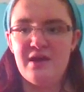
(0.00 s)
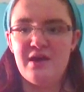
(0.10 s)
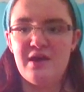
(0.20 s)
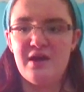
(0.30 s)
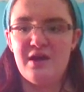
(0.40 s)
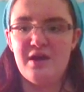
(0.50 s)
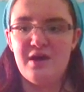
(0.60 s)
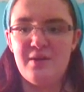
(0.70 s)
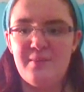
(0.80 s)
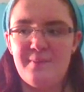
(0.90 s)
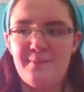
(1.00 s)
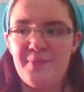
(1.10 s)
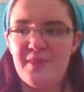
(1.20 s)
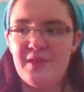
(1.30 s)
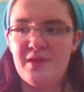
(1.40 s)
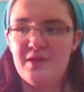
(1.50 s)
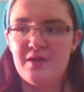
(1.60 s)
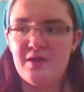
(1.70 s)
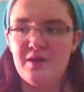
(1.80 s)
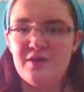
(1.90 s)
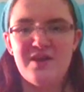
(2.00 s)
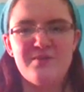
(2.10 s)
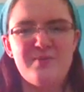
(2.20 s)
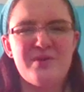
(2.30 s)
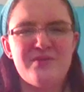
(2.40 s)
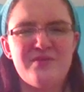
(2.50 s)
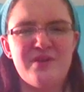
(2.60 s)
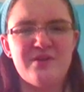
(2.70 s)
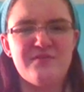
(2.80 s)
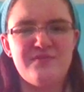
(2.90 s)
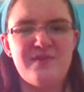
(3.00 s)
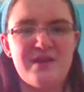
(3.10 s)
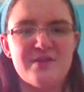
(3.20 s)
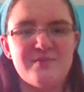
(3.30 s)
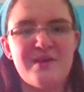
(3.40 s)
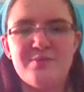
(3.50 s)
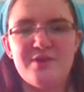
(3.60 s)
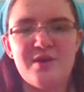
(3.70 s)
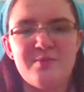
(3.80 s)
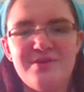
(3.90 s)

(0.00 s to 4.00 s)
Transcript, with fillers: Um, eh, by the way, if you hear a fan, that's my laptop.